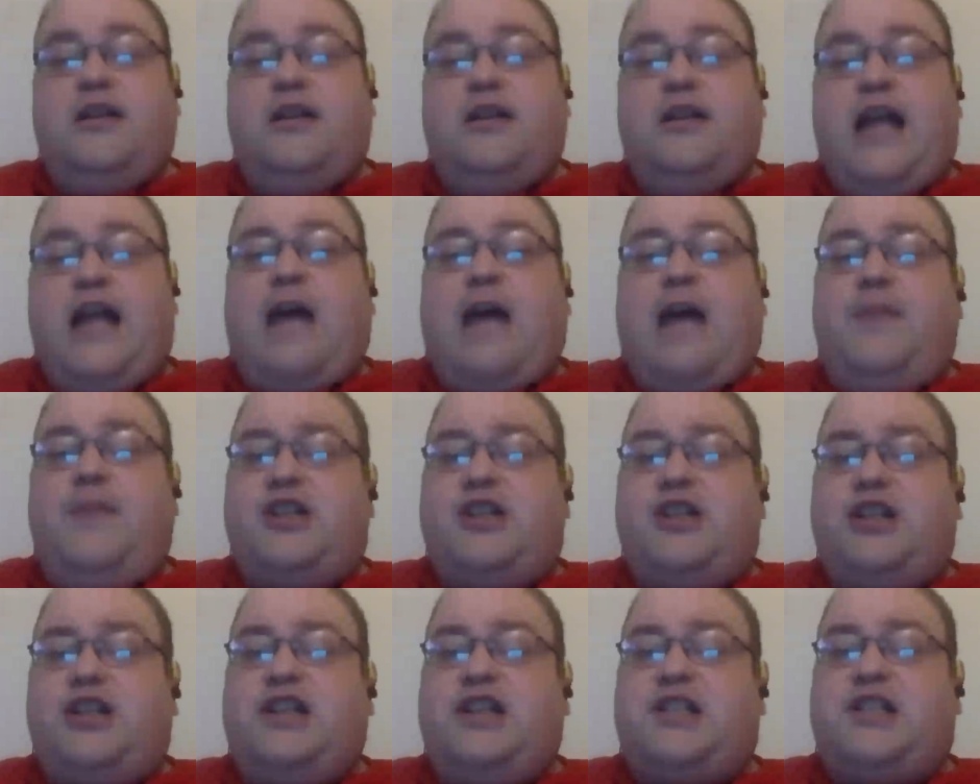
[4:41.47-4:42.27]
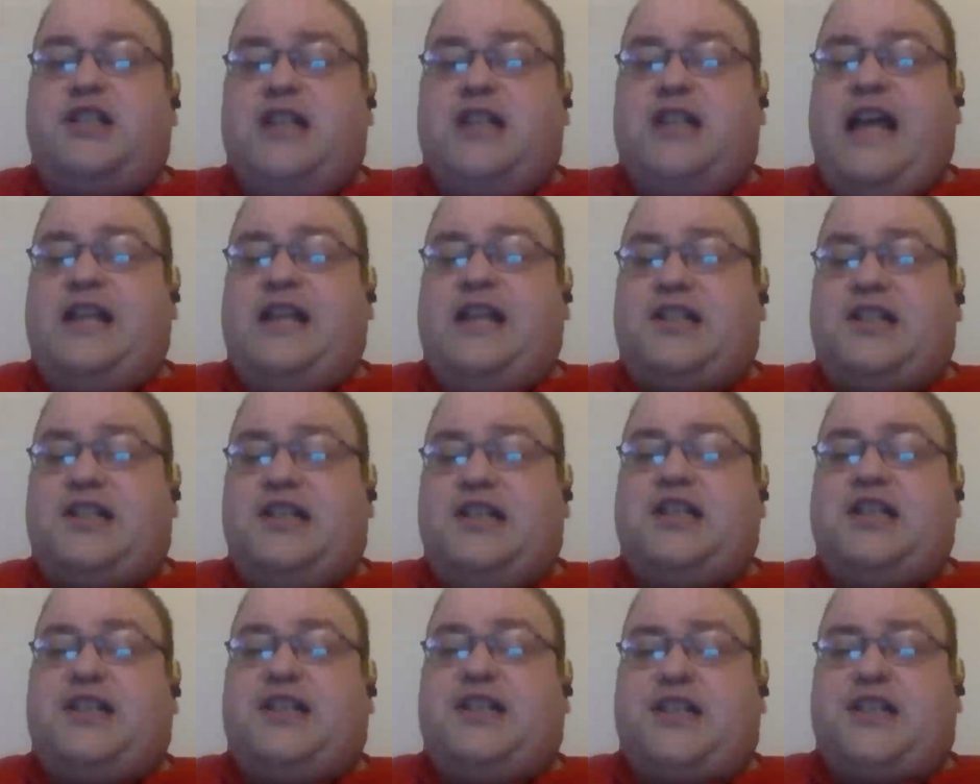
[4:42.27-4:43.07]
Now Michigan State
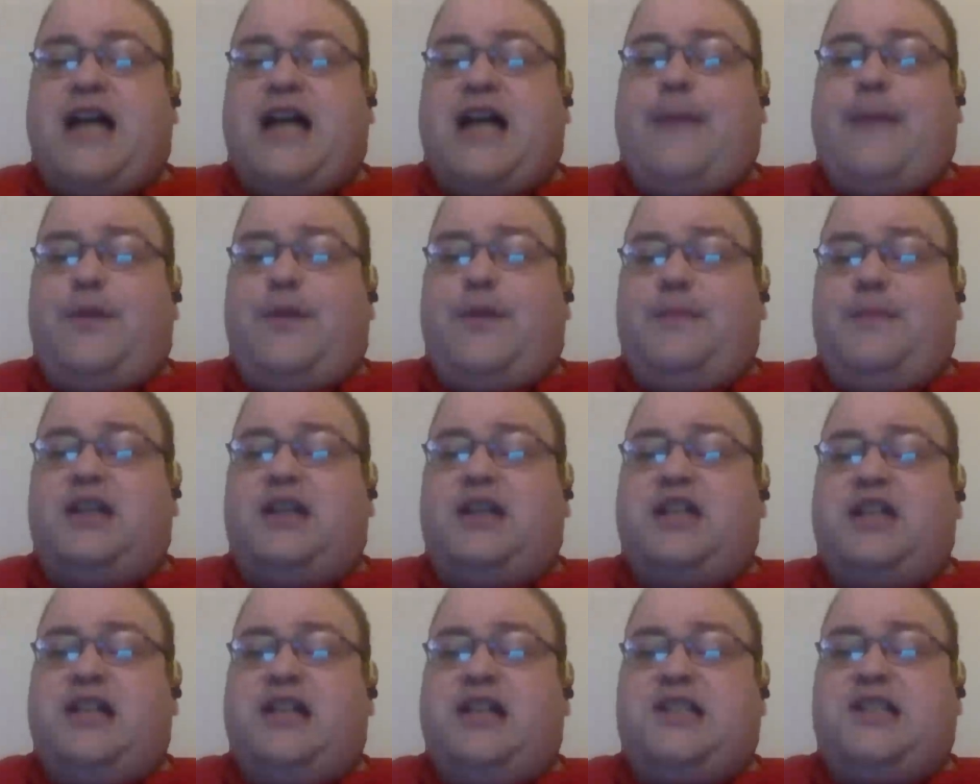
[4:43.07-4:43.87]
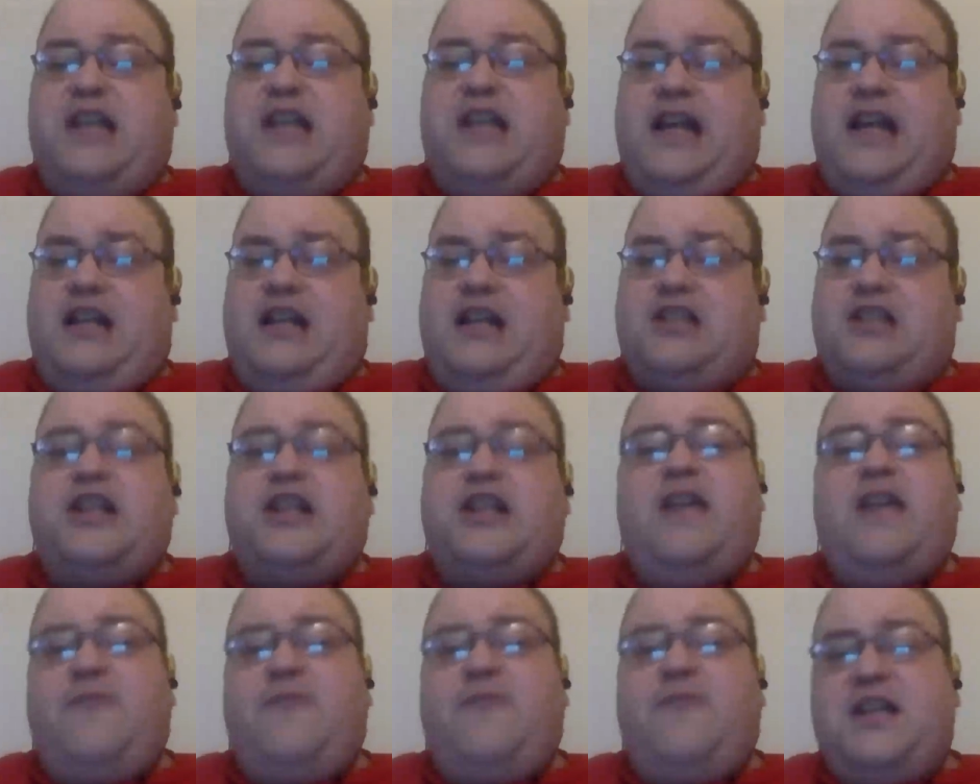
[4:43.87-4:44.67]
sits at the top of the Big Ten standings, and
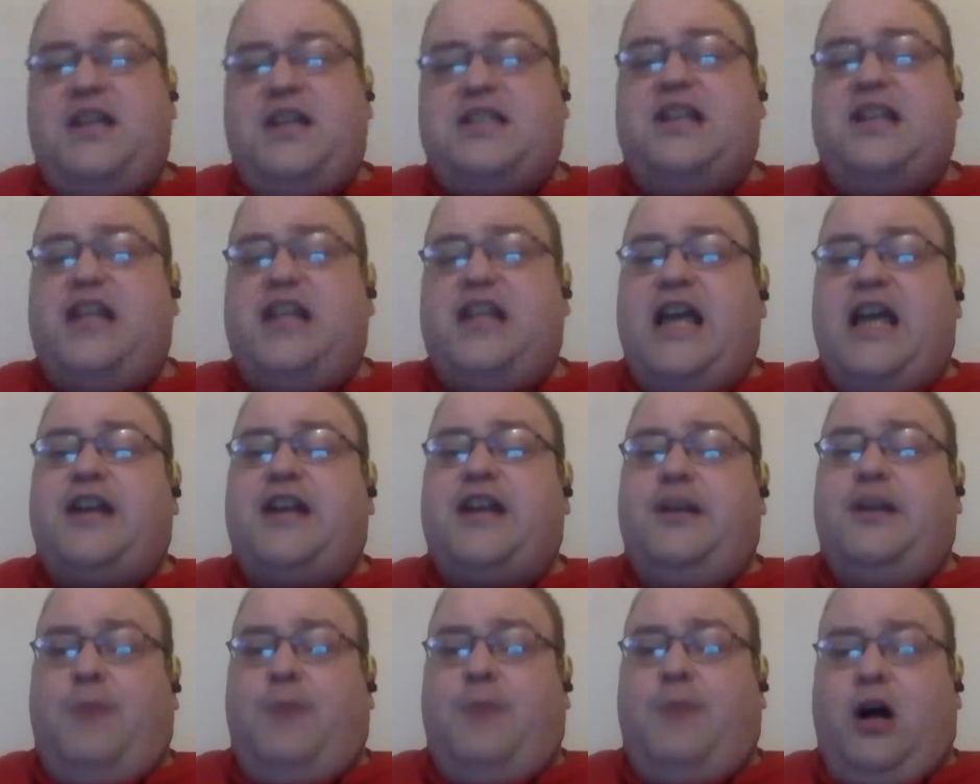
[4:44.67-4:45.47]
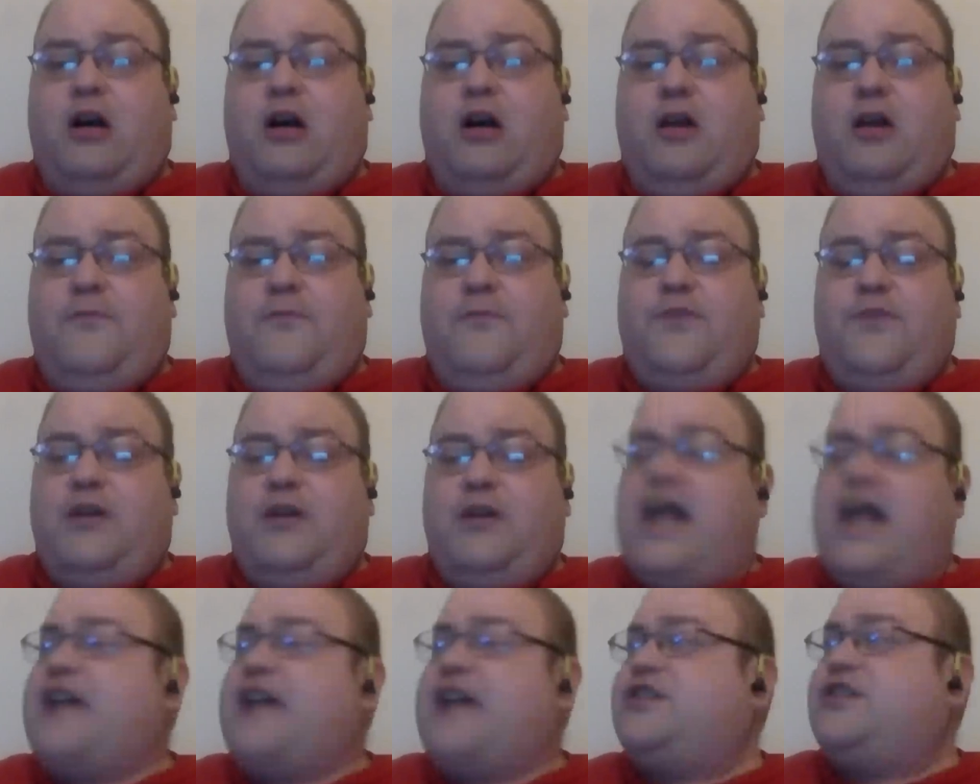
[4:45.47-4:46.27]
they face Indiana tomorrow.
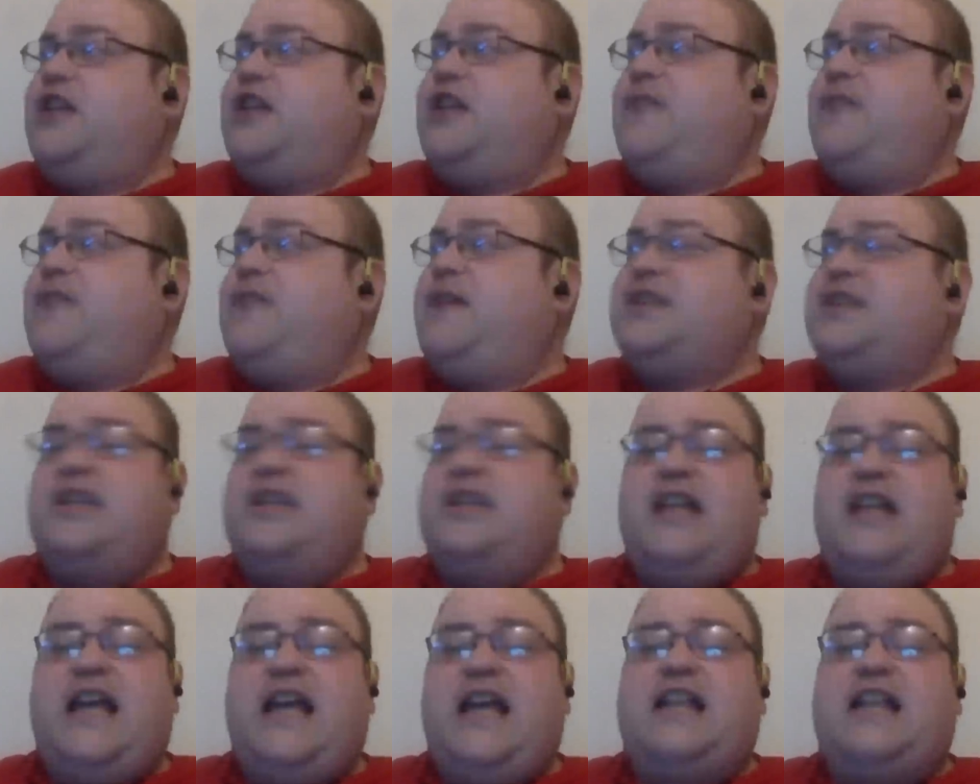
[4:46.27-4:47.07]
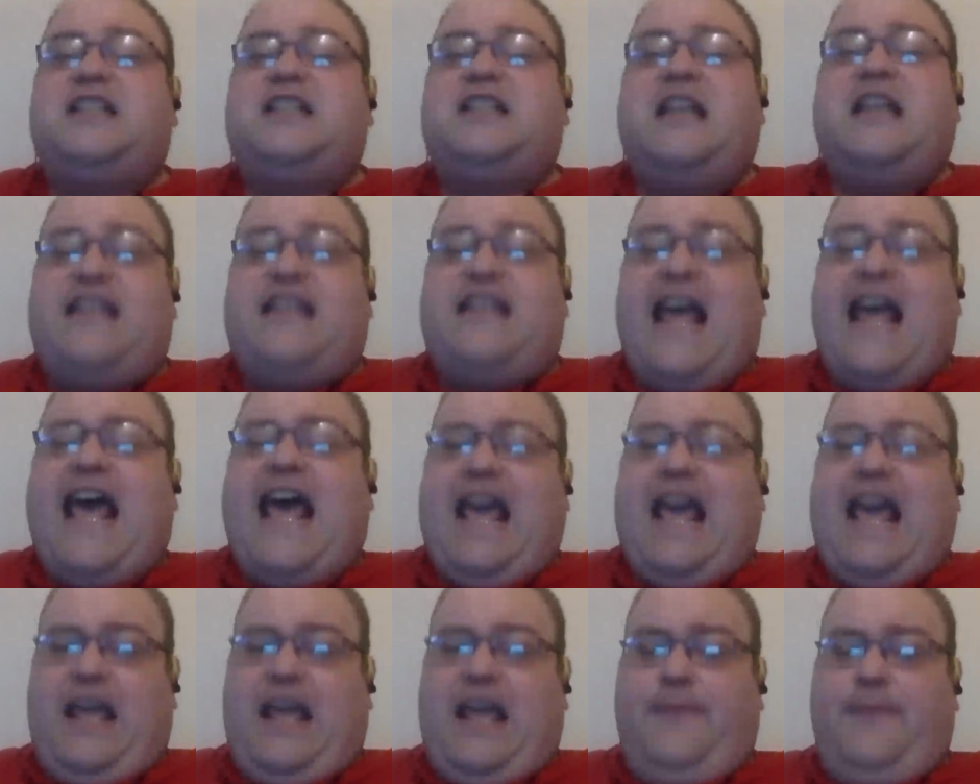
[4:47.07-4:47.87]
Or actually, they face Indiana
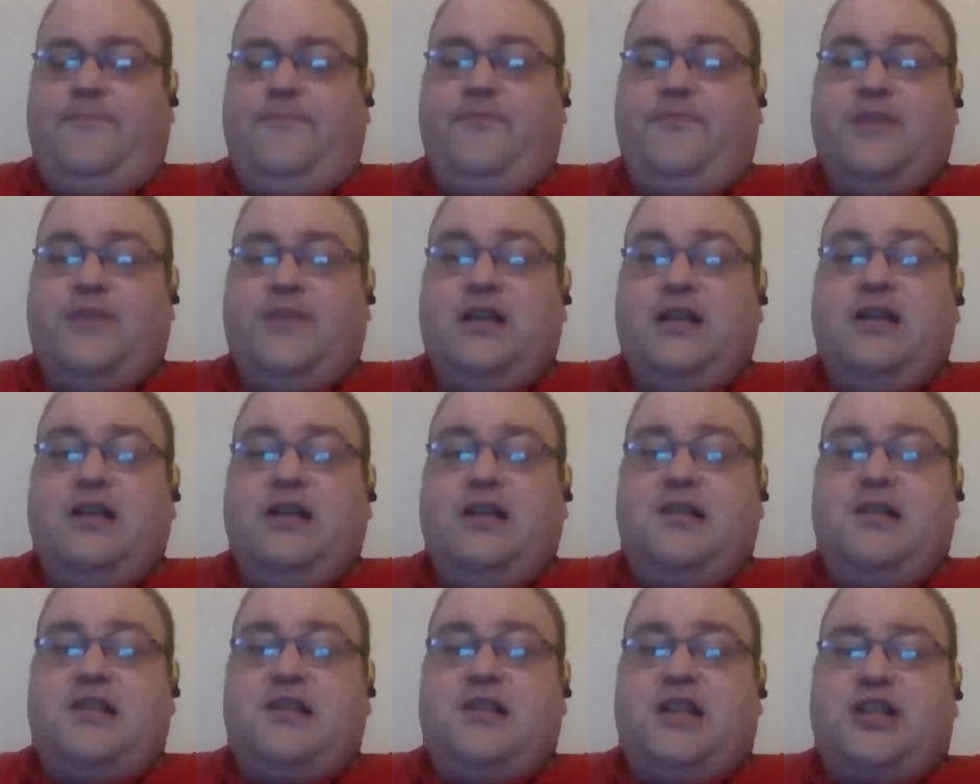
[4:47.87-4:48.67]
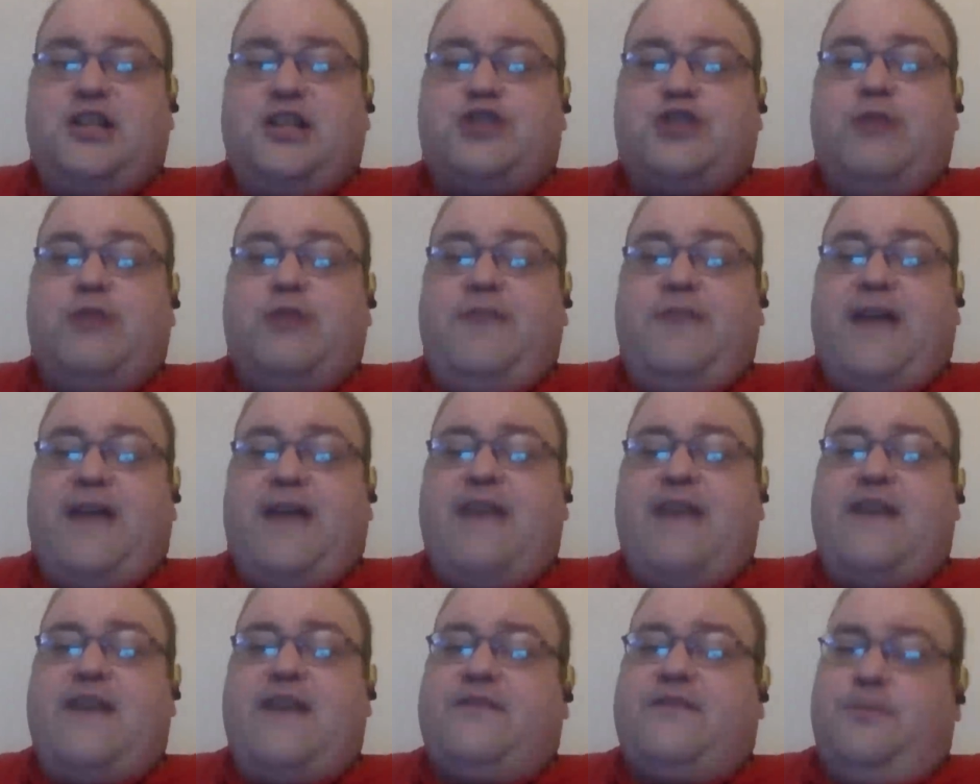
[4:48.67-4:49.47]
today, since it's
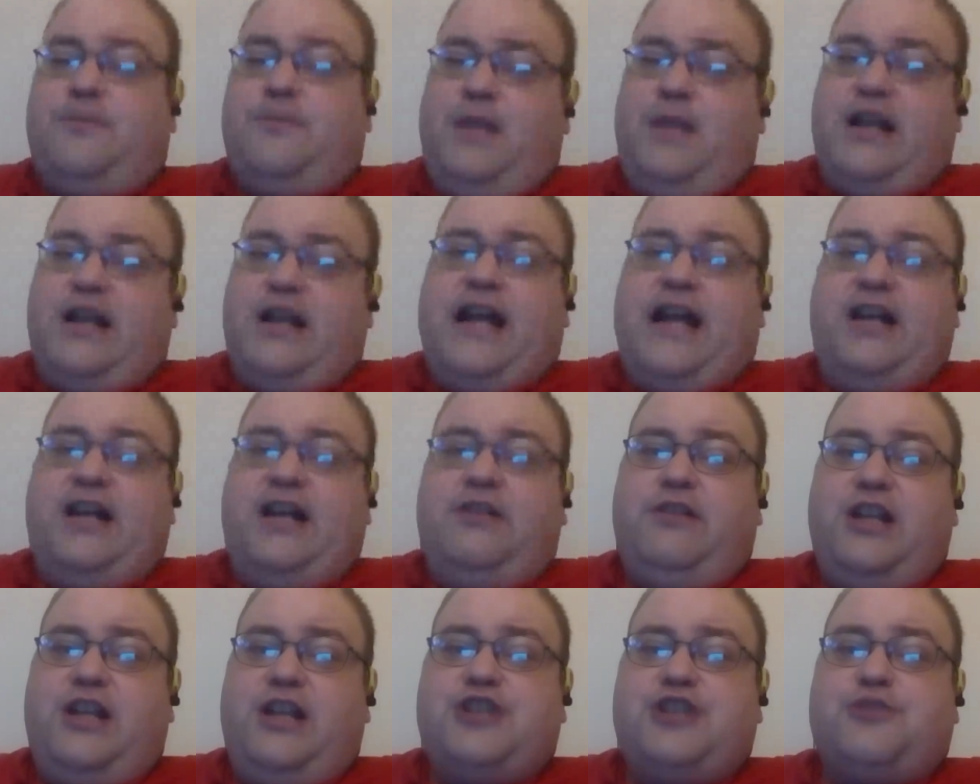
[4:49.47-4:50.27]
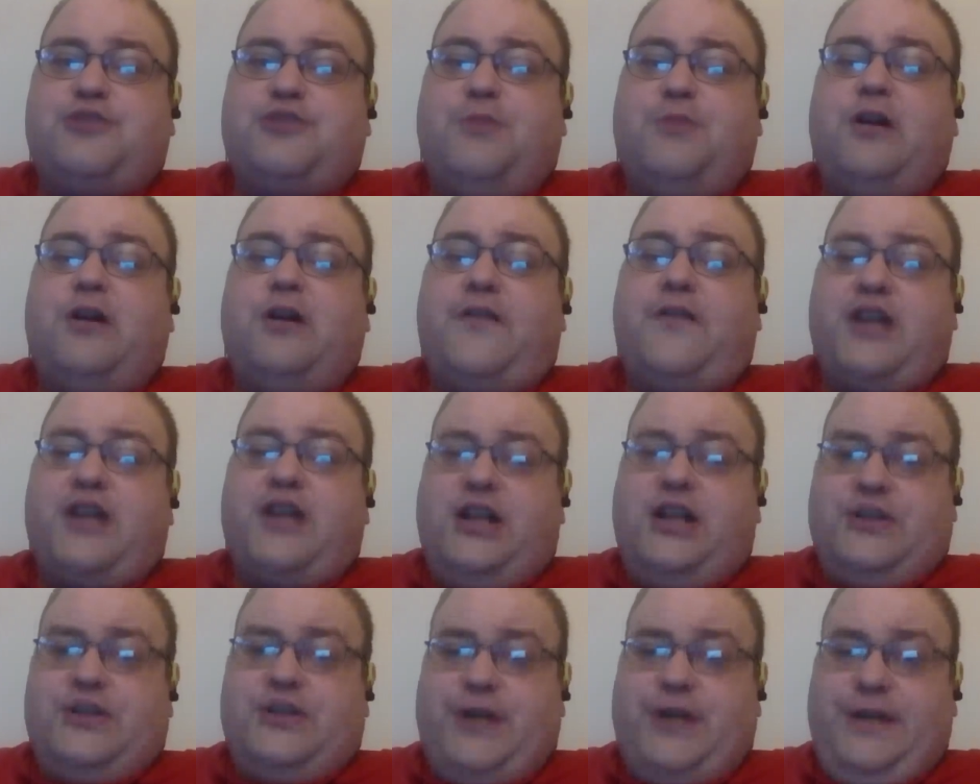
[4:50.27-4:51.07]
25 after midnight here in the eastern part of the
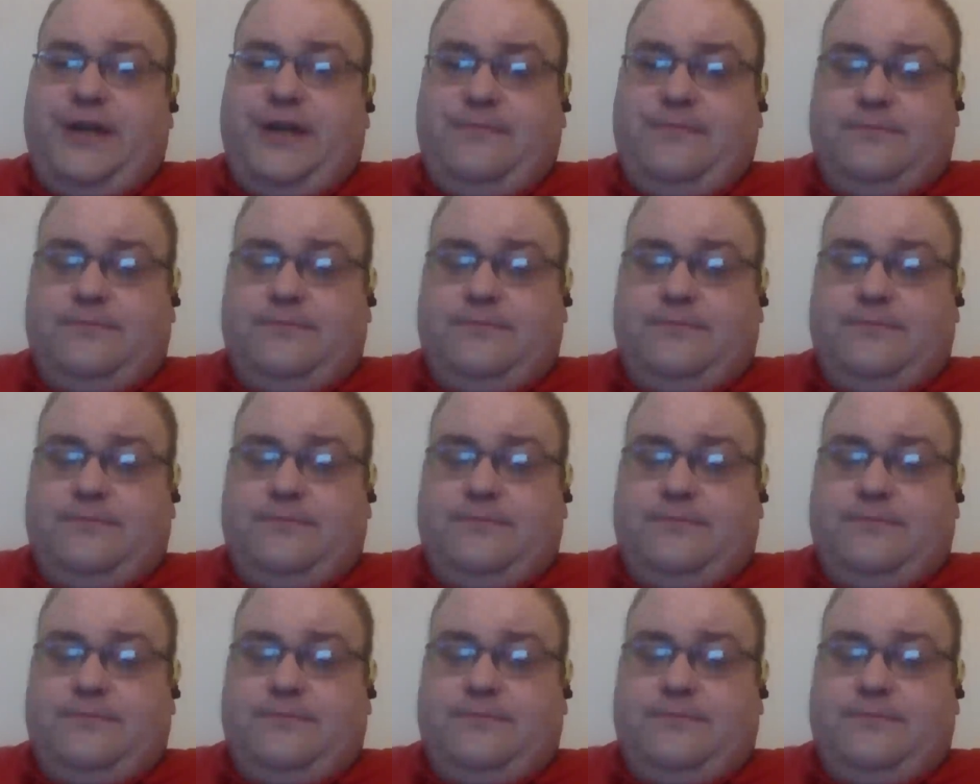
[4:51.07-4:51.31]
country.